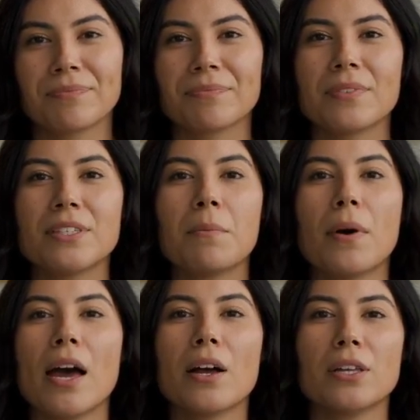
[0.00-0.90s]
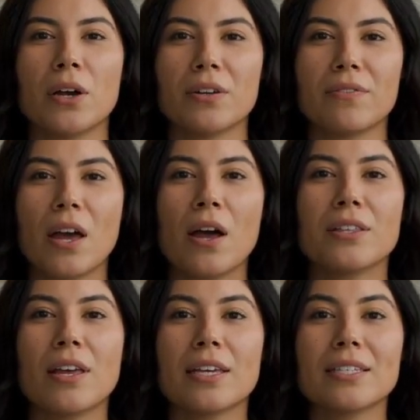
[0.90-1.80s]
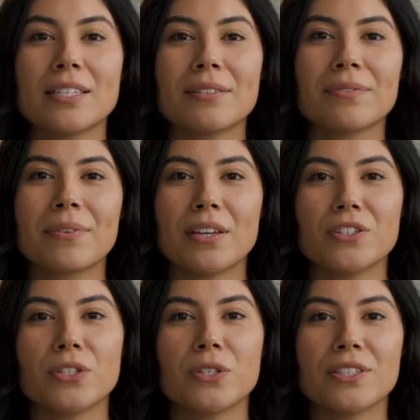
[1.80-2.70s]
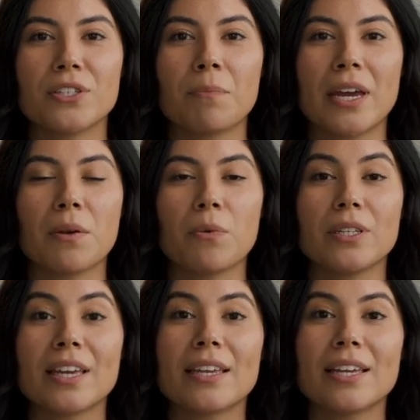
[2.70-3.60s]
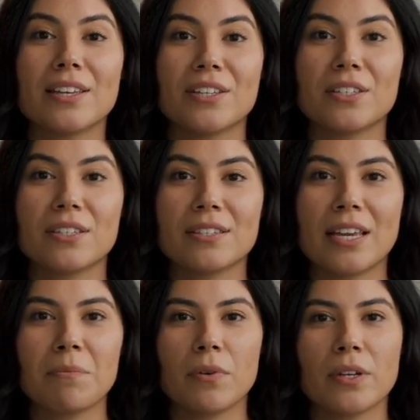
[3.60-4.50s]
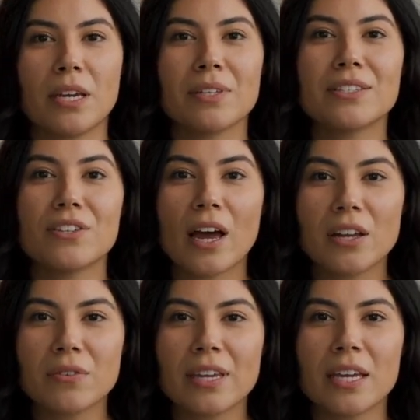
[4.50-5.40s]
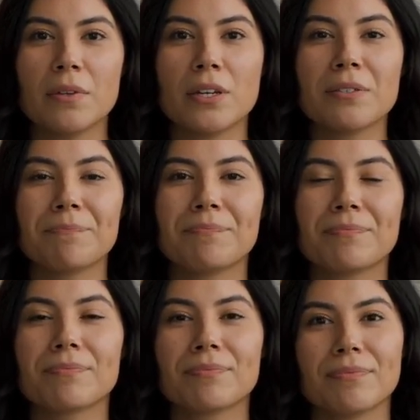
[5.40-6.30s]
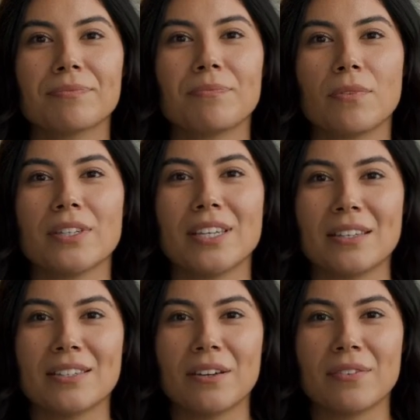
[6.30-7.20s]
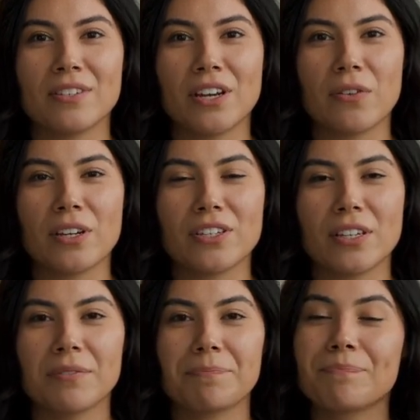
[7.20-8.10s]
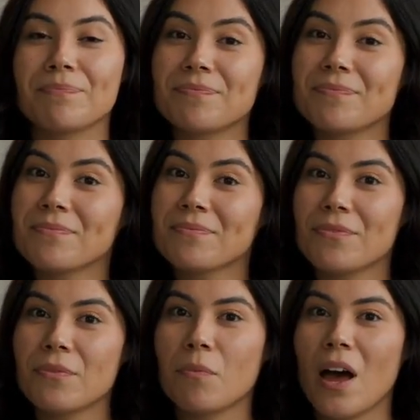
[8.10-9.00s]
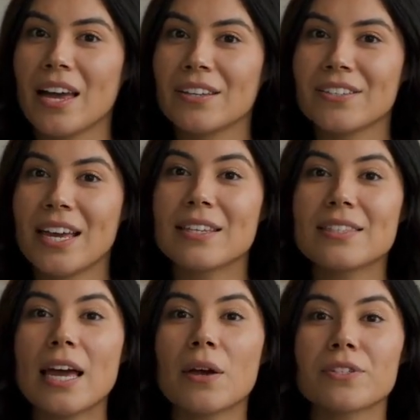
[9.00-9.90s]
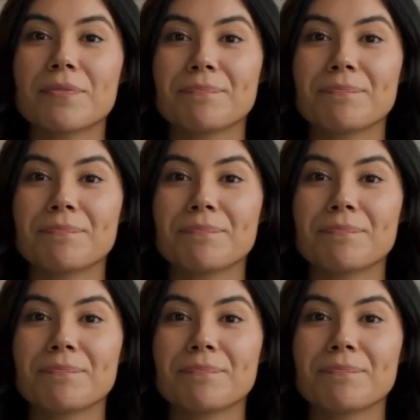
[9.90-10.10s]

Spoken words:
Supplier code of conduct ensures humane working conditions and prohibits child labor. 14 Seventh generation. Why it stands out.